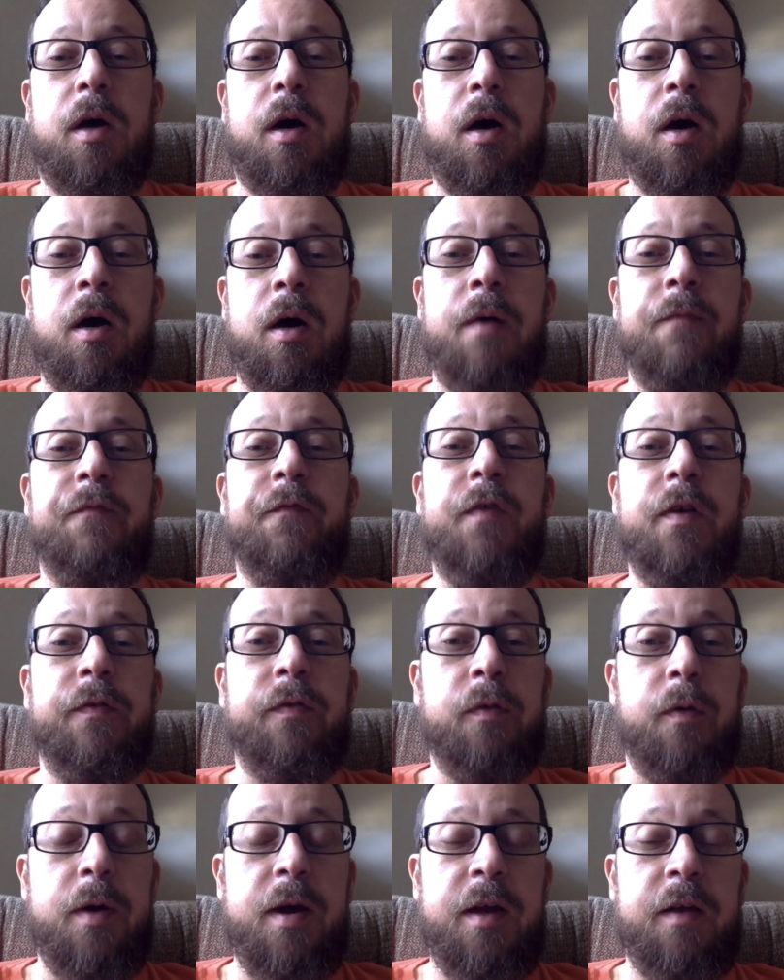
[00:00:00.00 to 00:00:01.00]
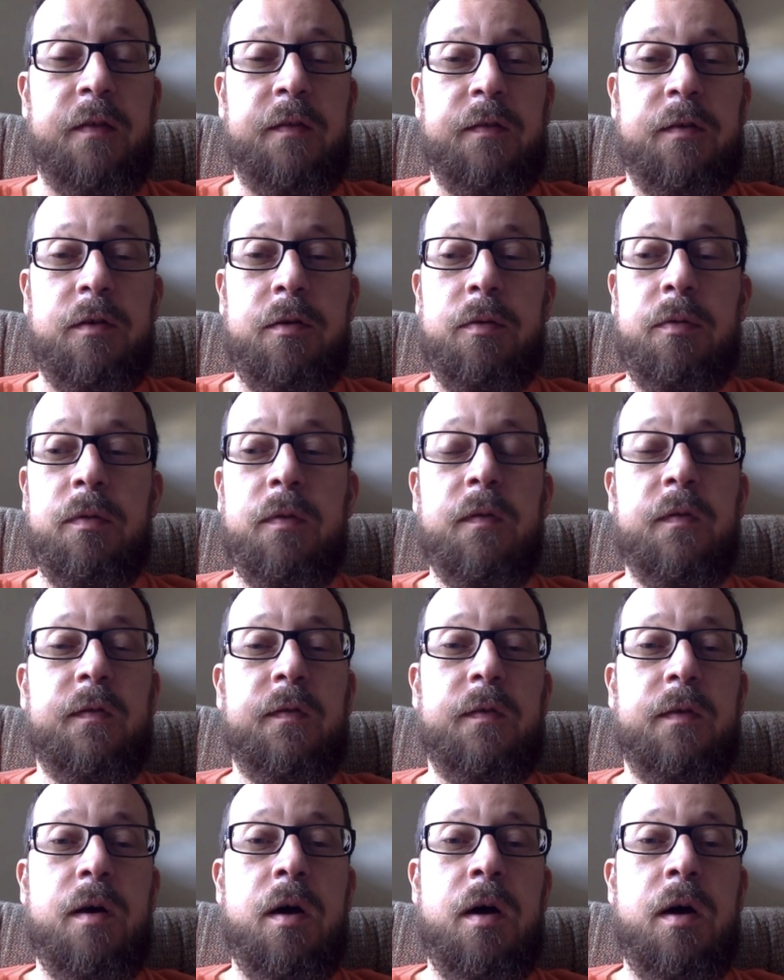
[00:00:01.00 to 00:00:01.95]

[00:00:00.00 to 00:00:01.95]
5th grade students,